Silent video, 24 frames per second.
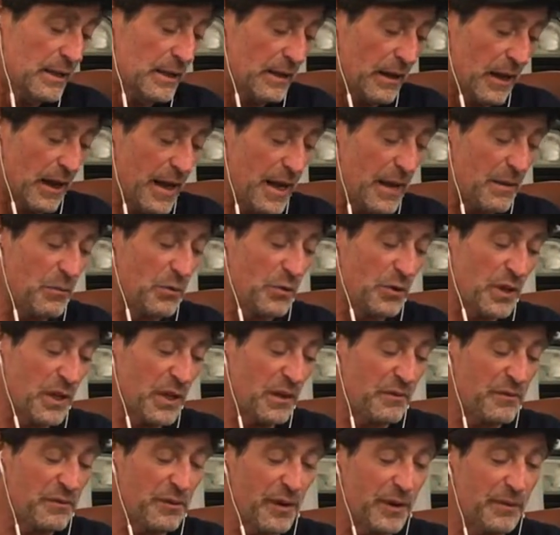I am looking
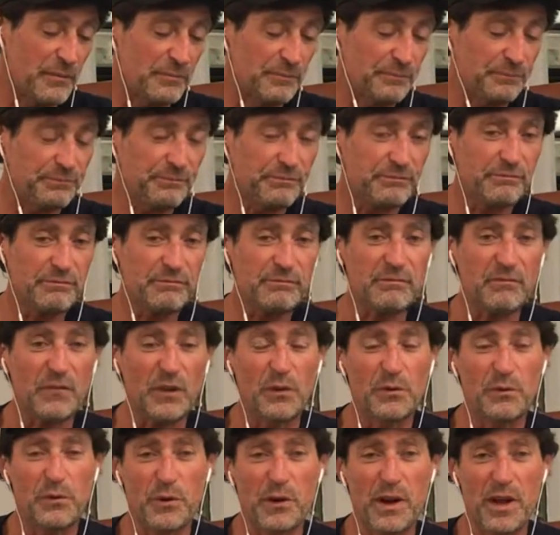for
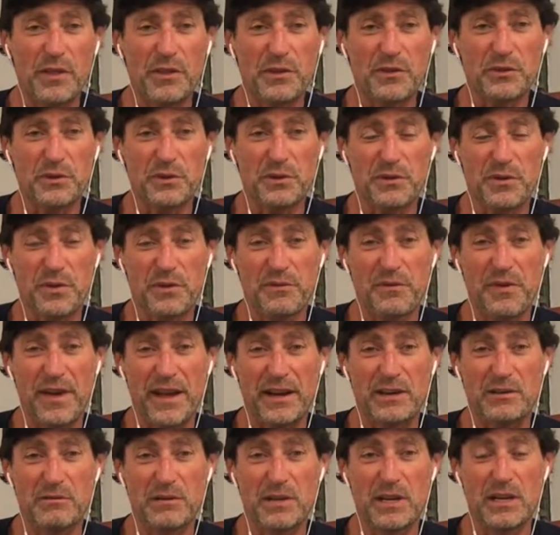other sort of the
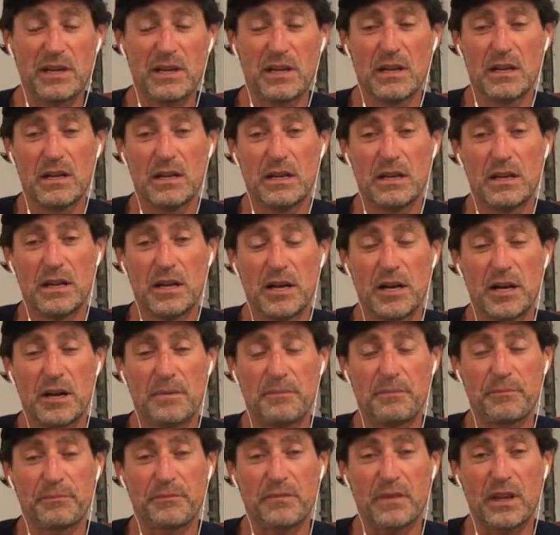factory
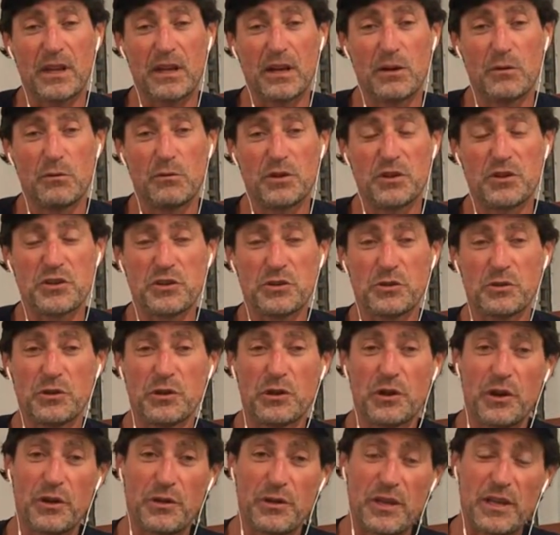original,
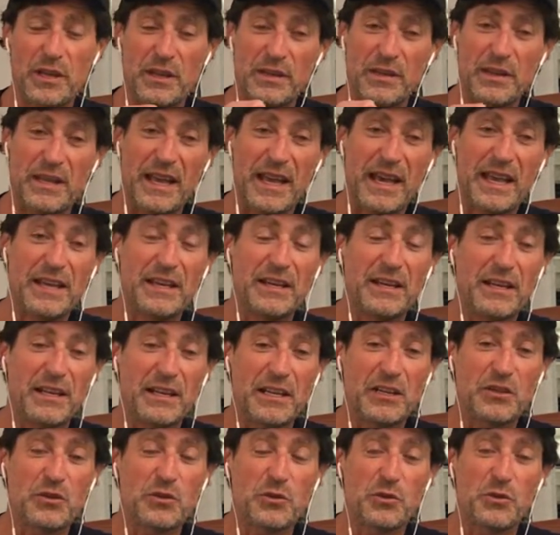the
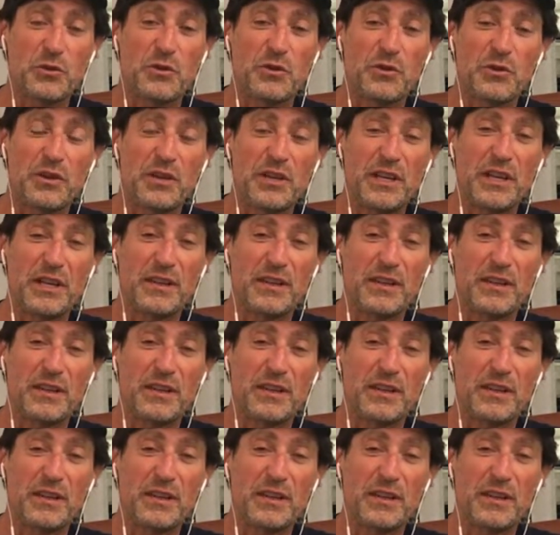18-inch the